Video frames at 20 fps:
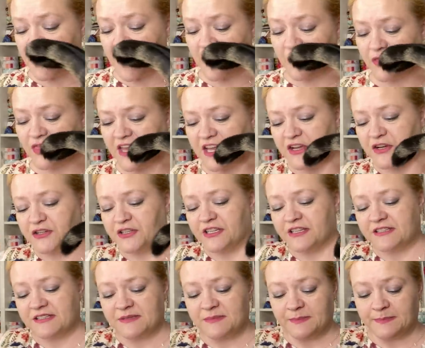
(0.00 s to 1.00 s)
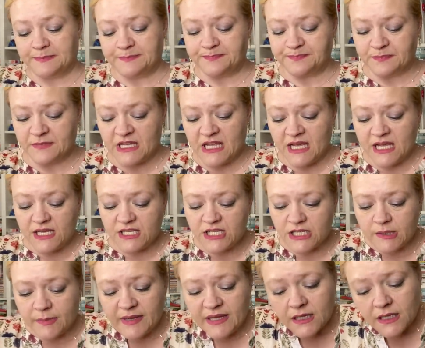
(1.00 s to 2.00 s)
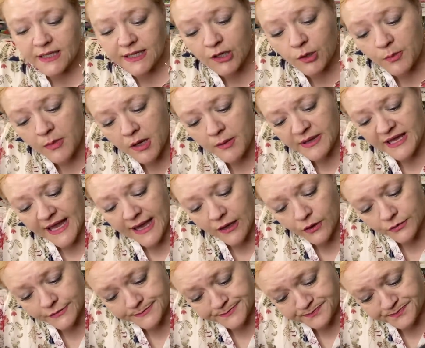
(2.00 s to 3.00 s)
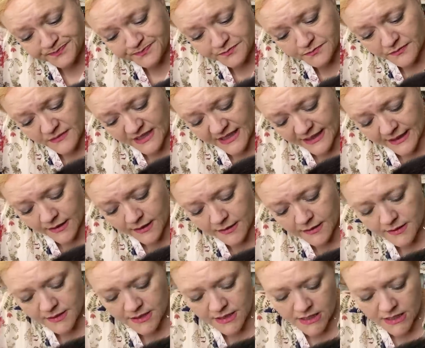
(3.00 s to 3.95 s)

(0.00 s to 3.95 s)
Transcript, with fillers: now. Thank goodness. Jellybean, gonna help mommy out? Yeah.